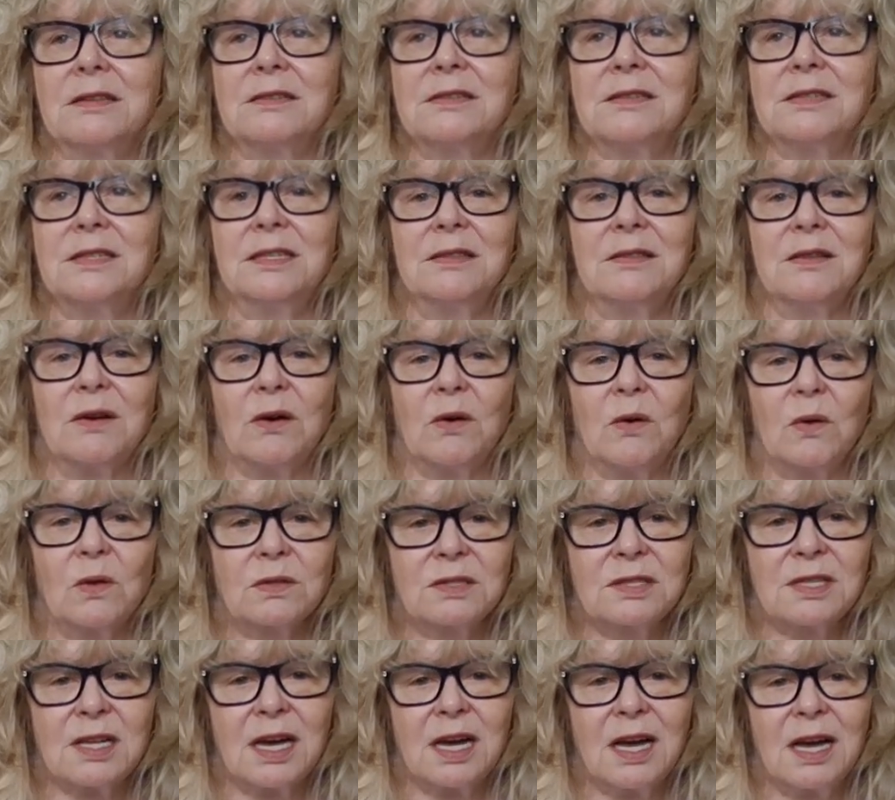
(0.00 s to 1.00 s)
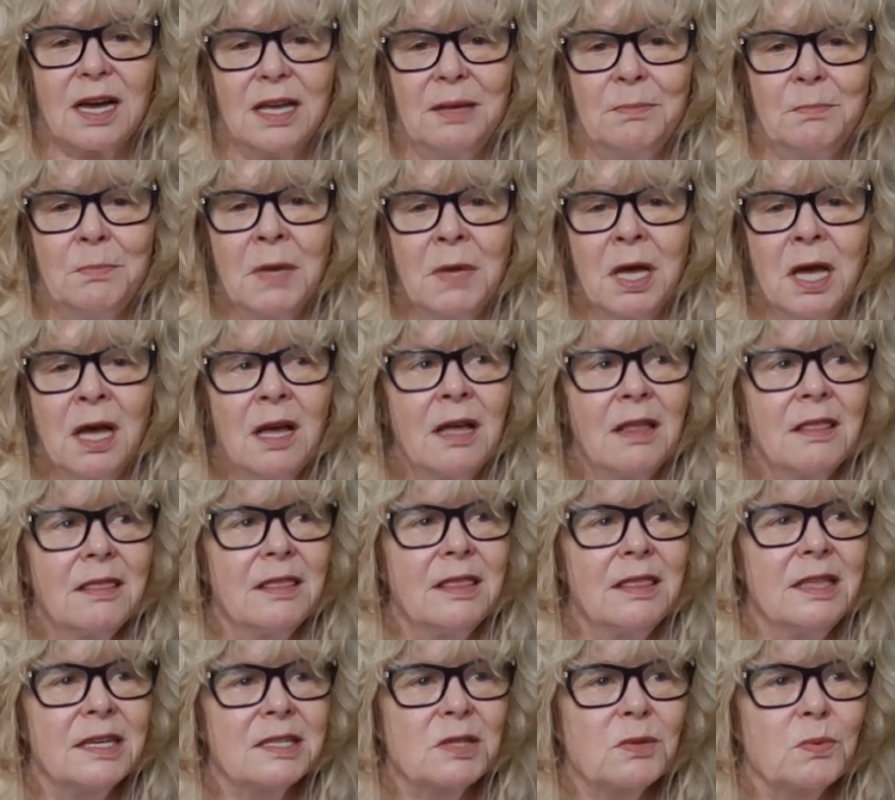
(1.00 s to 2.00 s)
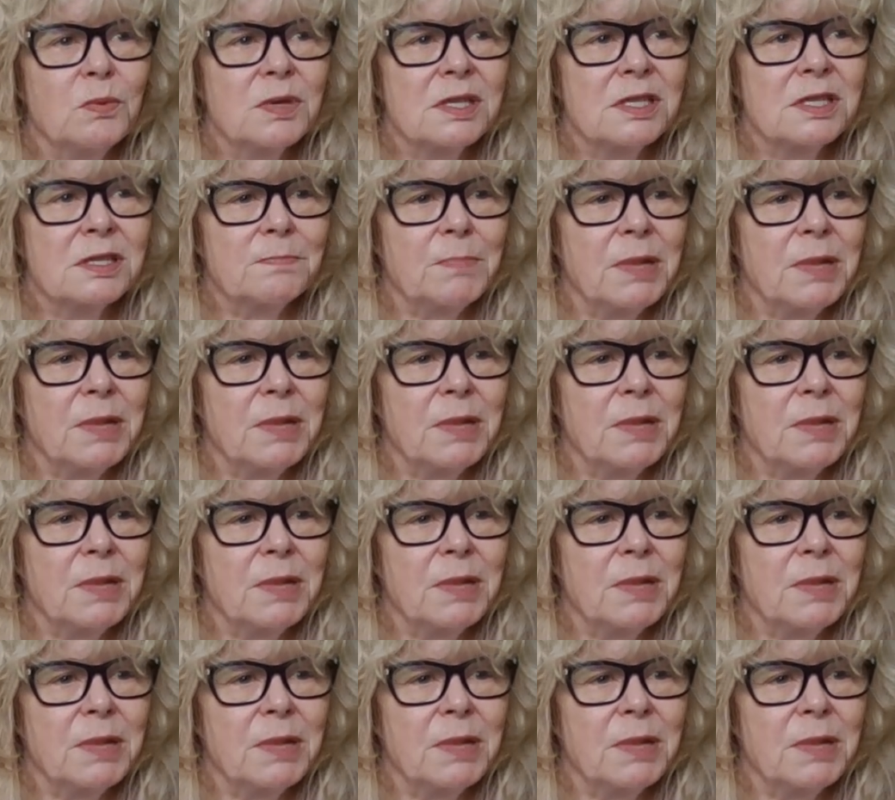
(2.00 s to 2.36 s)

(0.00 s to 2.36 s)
the scene the whole time. This was